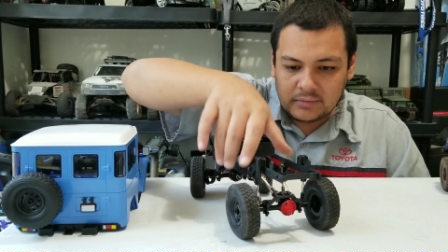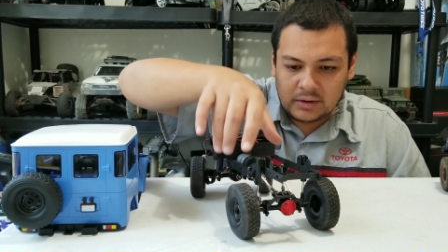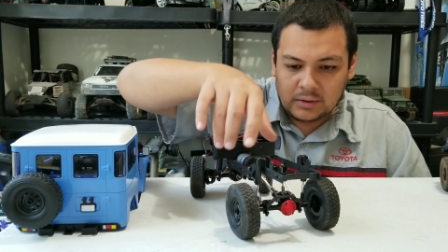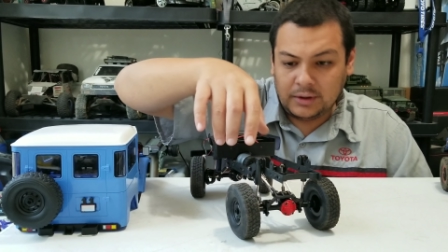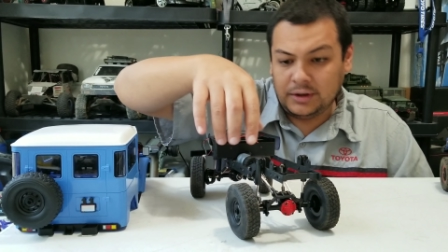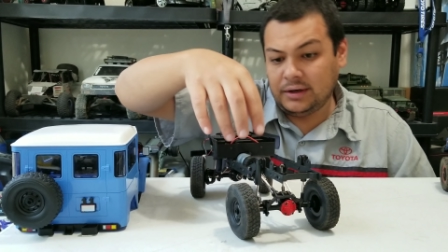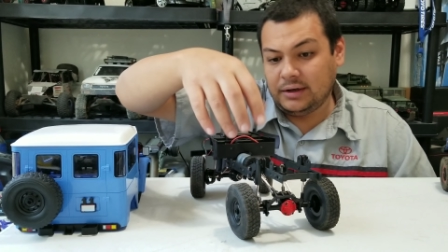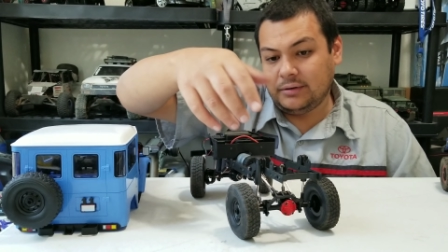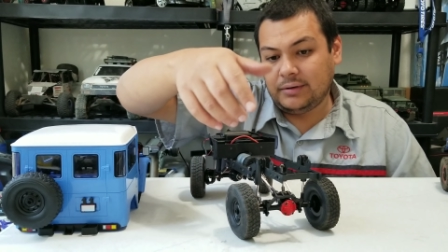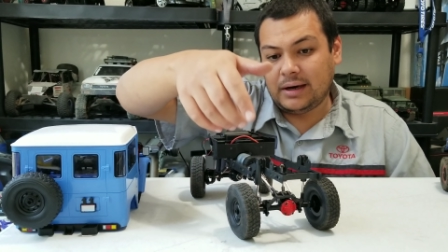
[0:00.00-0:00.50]
Are
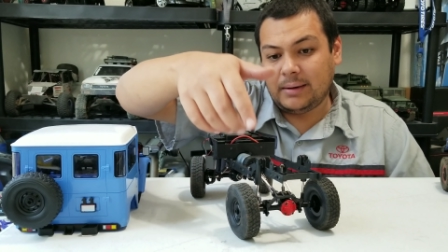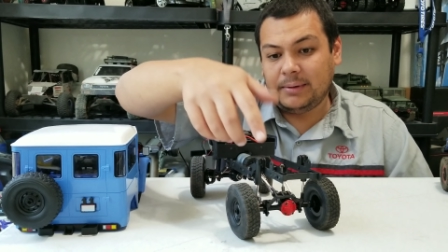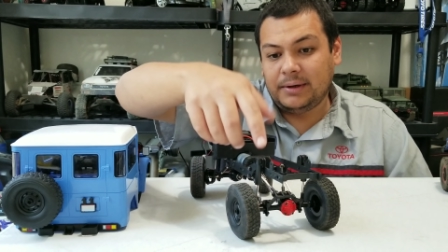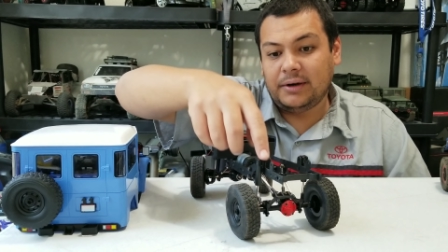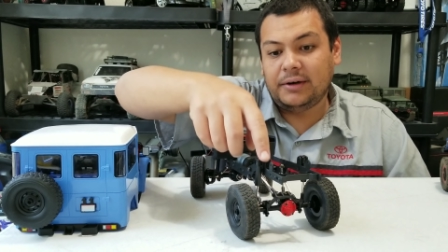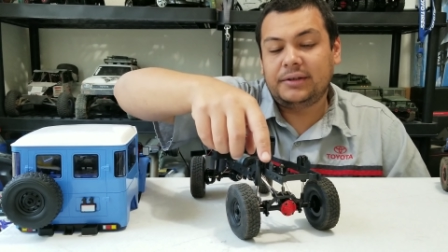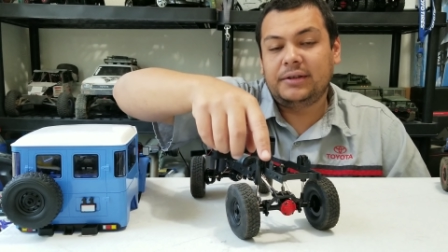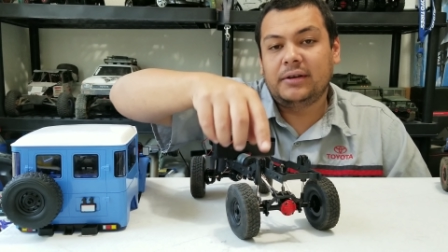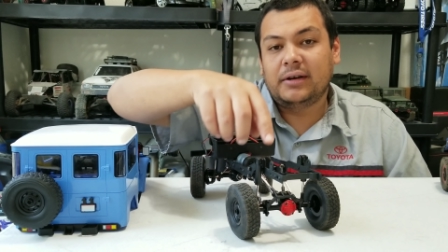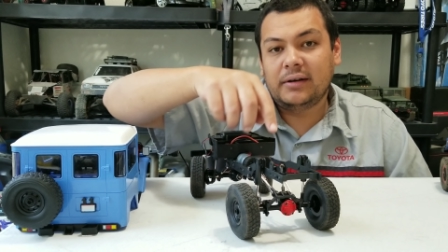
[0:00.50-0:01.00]
you gonna grab an
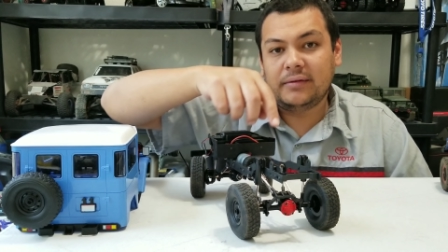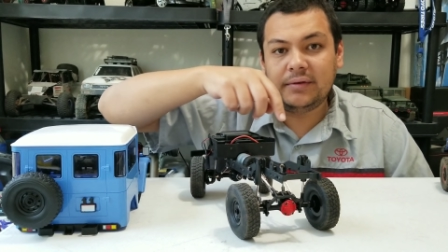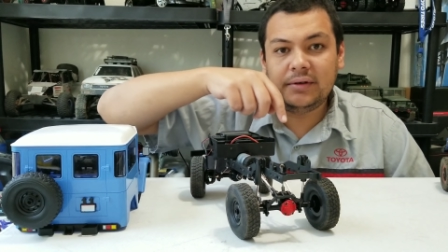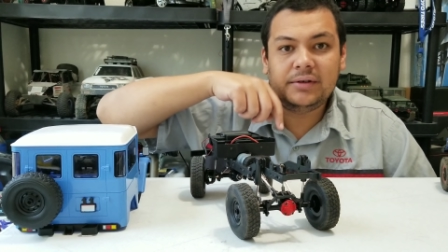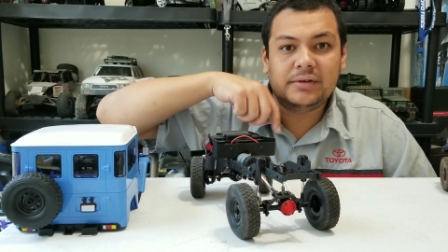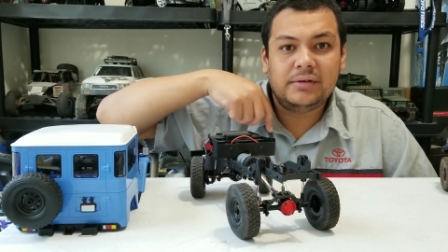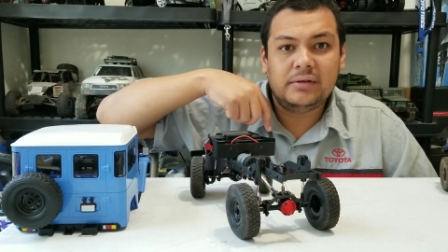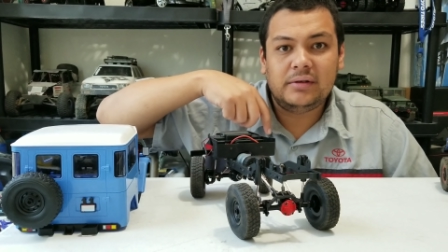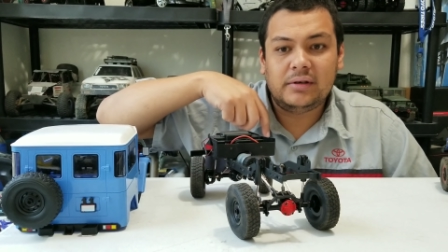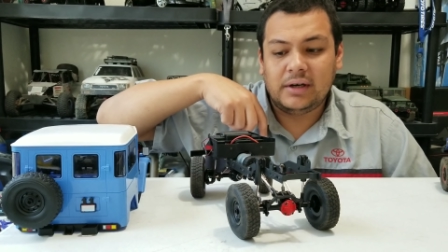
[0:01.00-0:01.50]
RTR
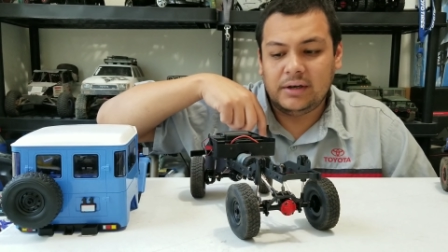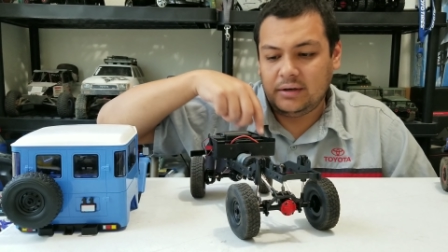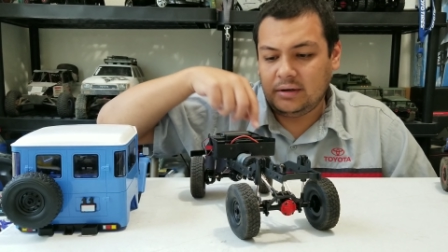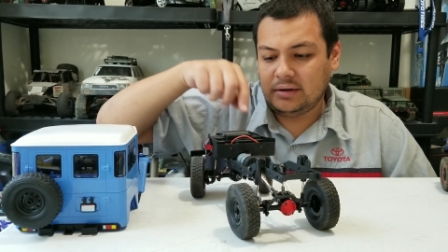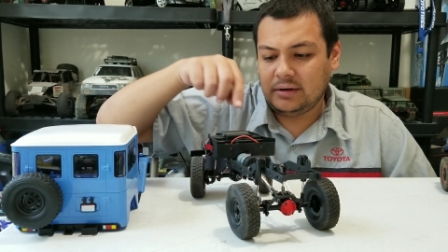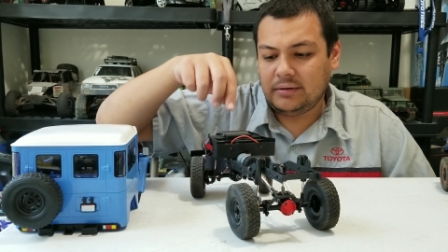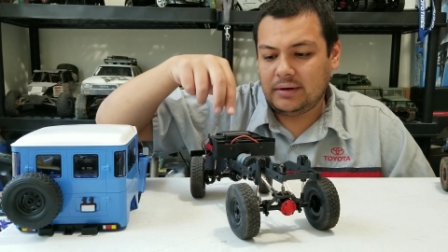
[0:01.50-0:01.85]
version? Are you gonna